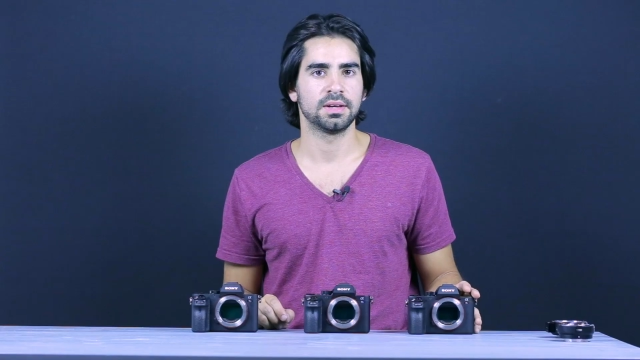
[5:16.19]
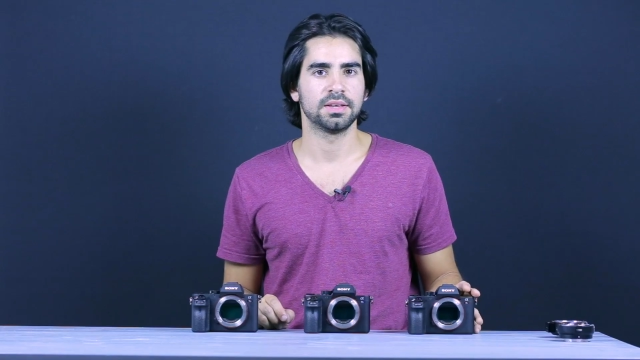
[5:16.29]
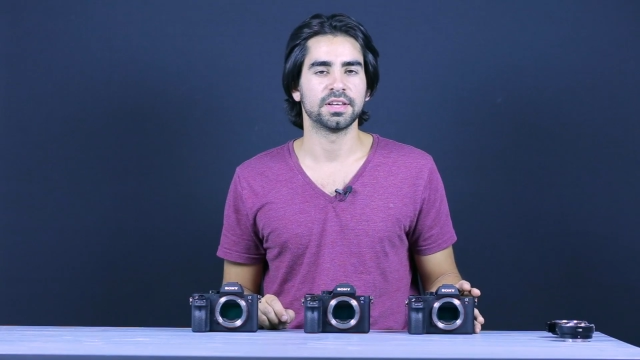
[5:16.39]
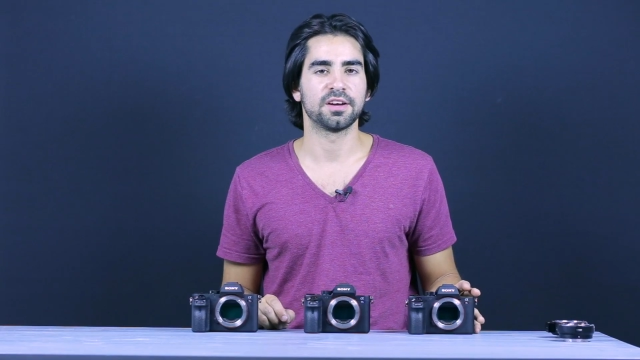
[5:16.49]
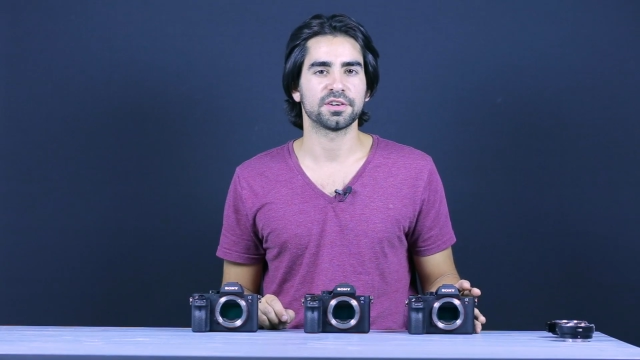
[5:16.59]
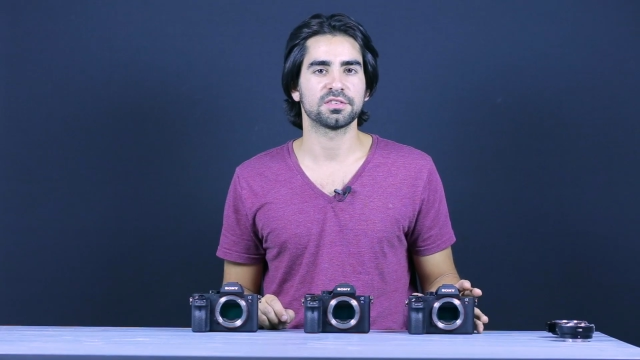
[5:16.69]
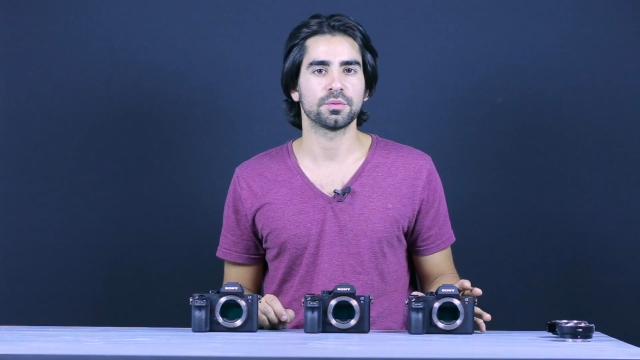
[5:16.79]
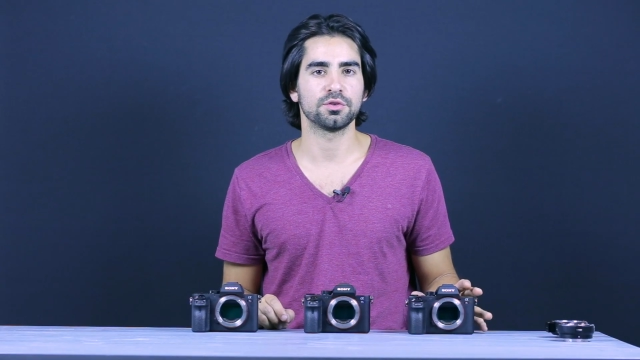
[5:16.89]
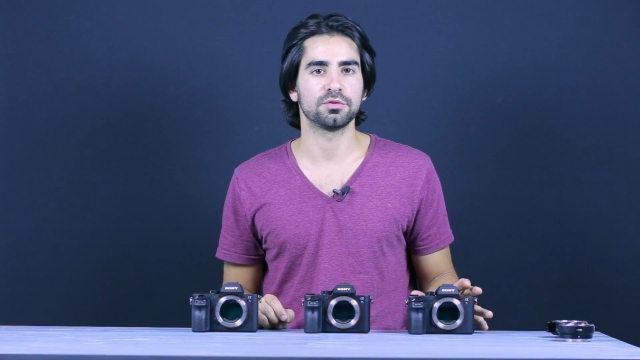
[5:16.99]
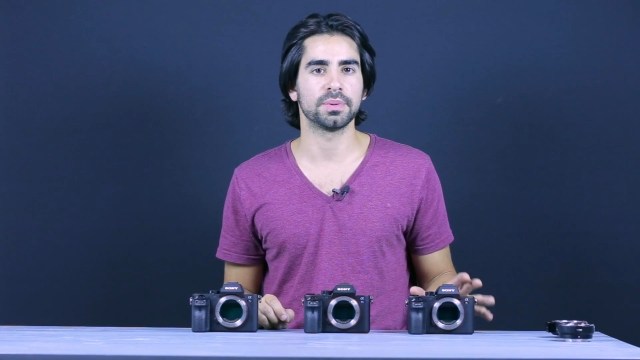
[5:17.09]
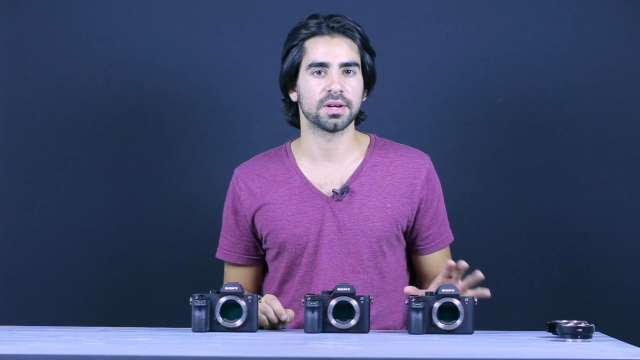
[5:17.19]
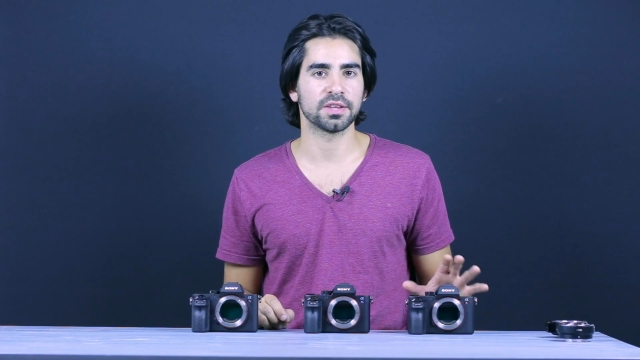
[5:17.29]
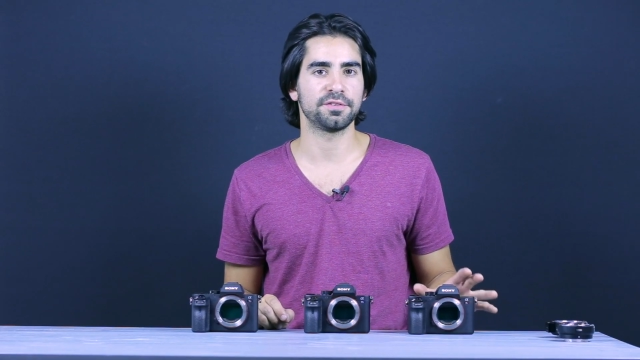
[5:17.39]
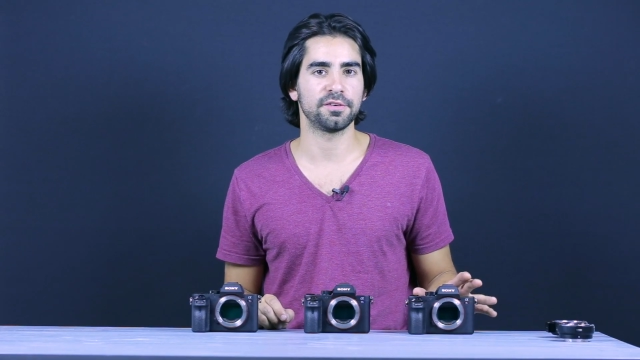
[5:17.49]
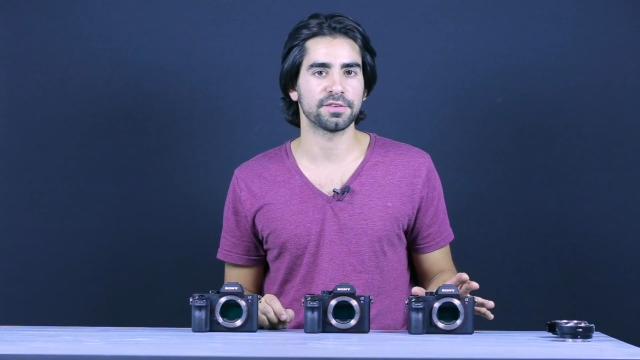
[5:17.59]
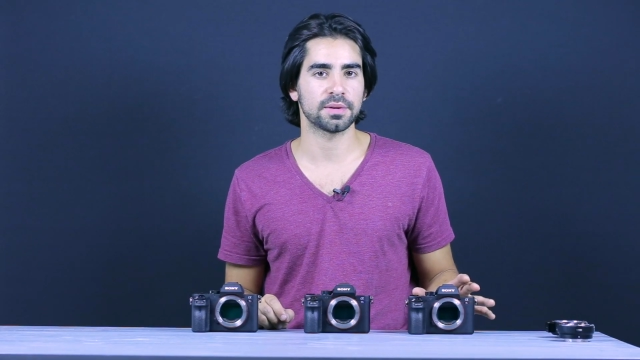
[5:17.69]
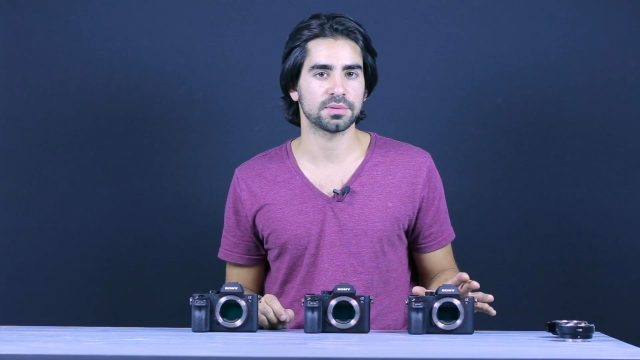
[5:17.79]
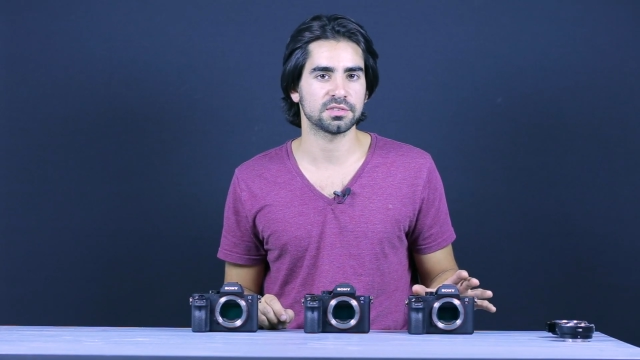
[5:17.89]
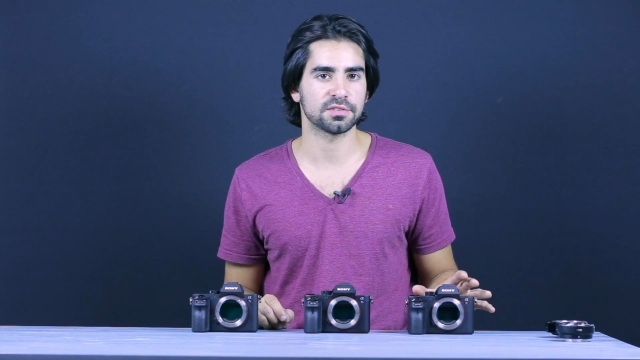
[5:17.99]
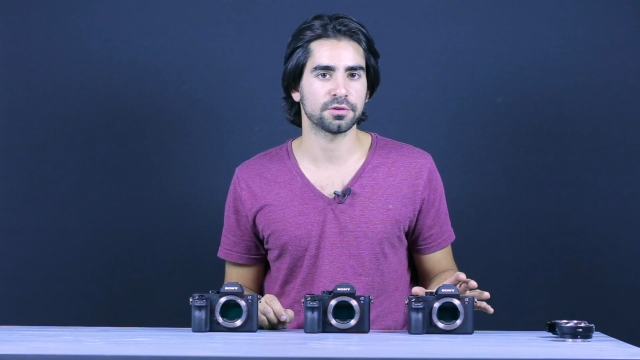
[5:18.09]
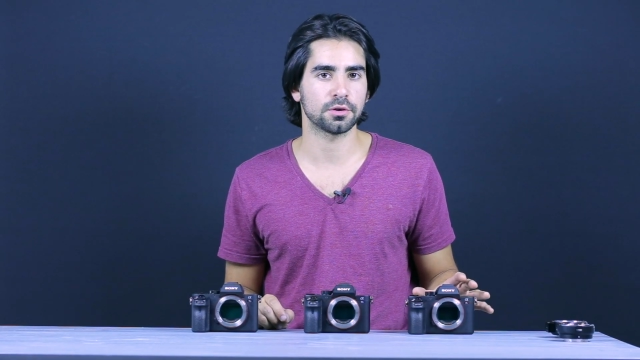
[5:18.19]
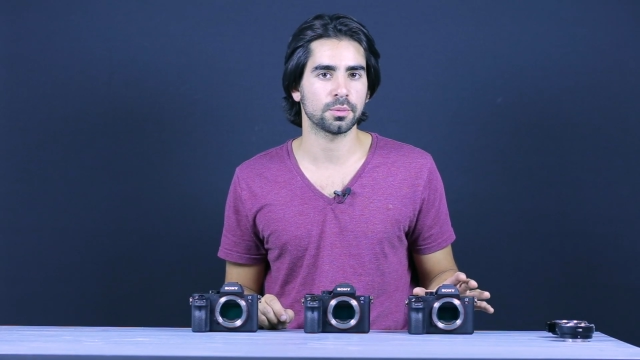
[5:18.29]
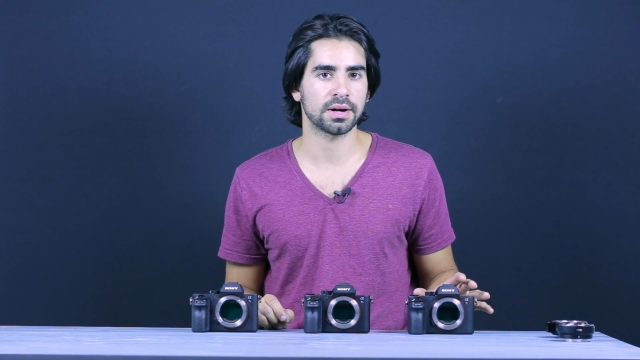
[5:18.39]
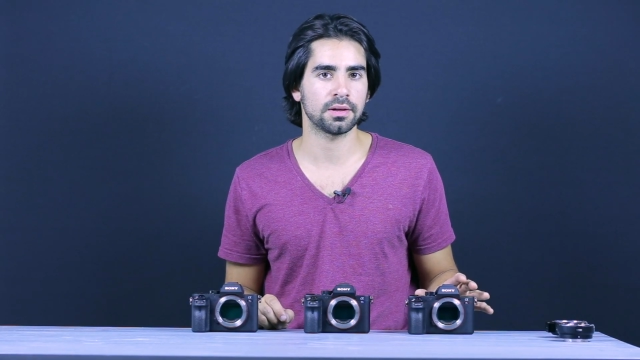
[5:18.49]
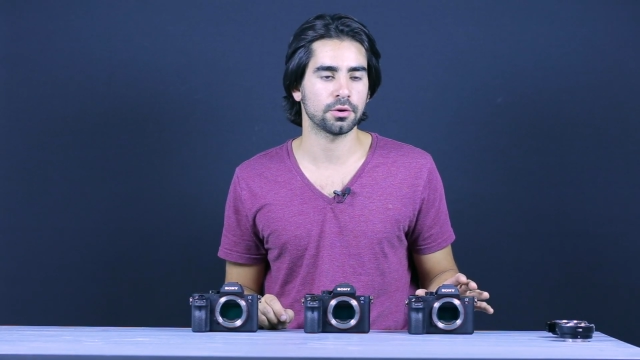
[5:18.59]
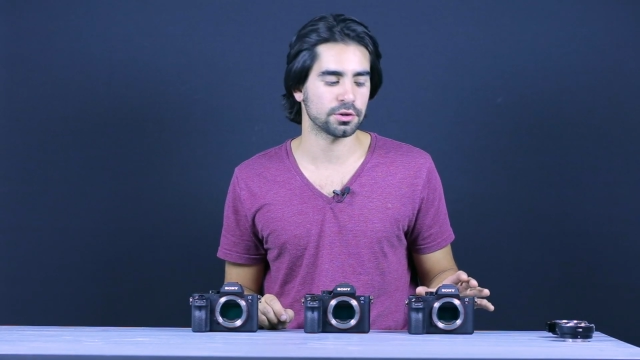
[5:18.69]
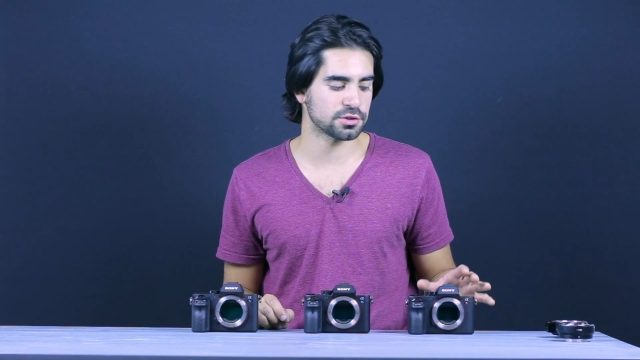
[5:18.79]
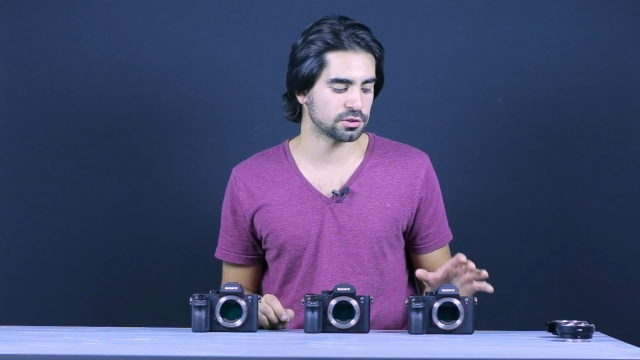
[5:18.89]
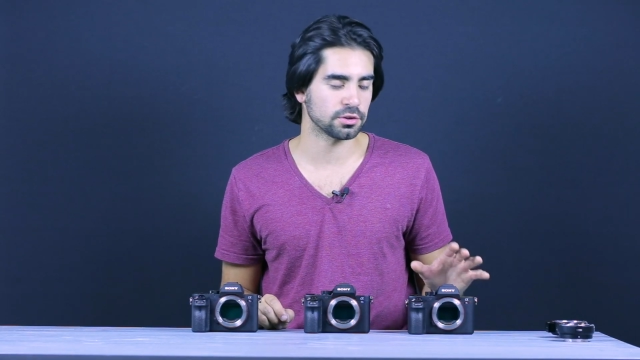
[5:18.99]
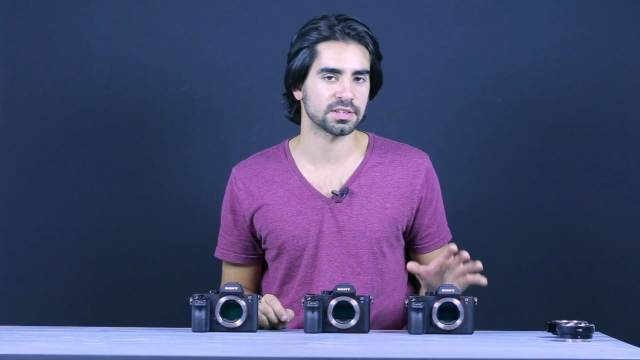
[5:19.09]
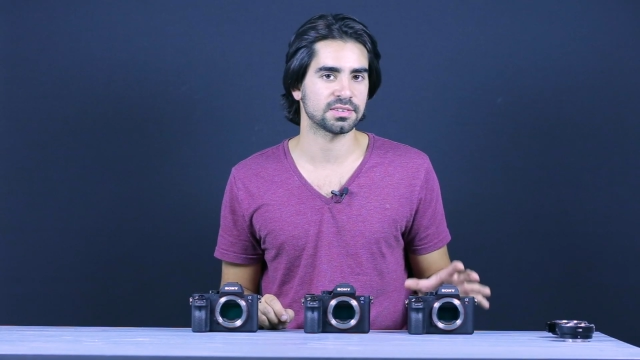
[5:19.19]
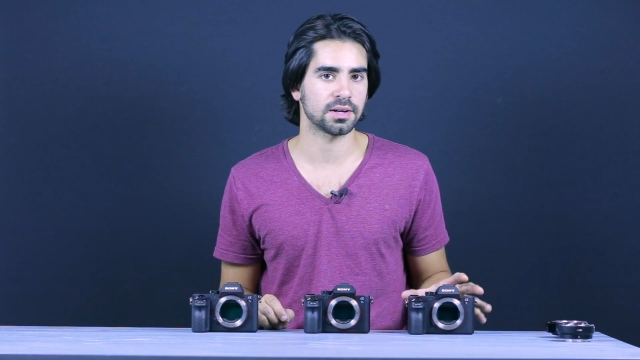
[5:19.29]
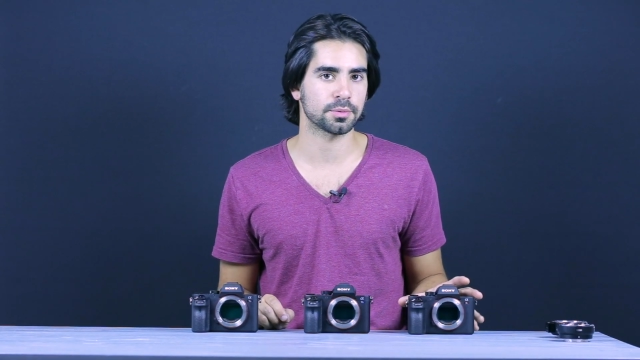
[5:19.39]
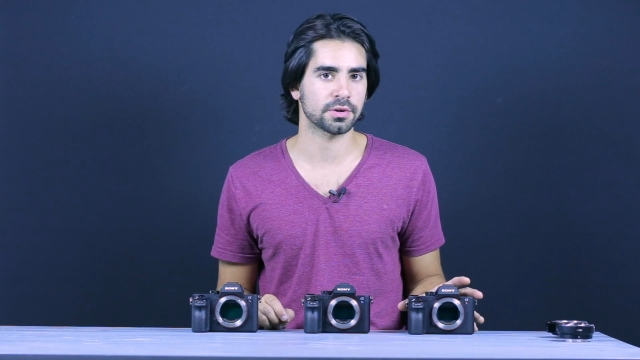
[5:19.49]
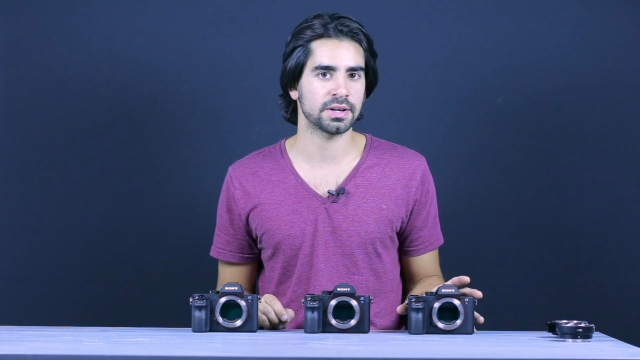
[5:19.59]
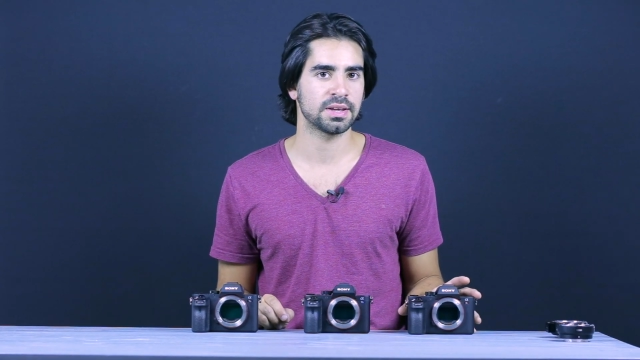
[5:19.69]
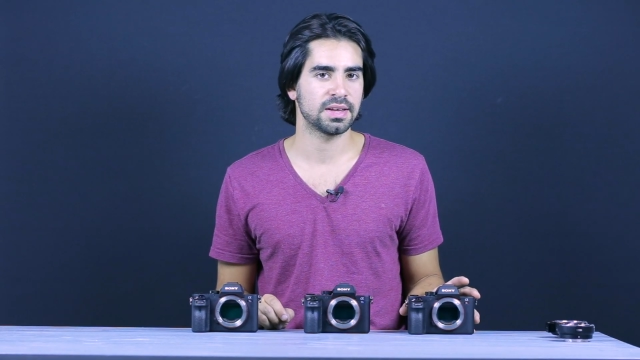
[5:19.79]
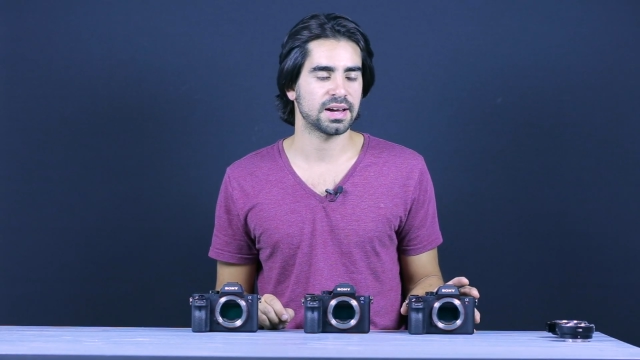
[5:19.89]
Now, if you're someone who's been on the full frame system for a while or just looking to upgrade,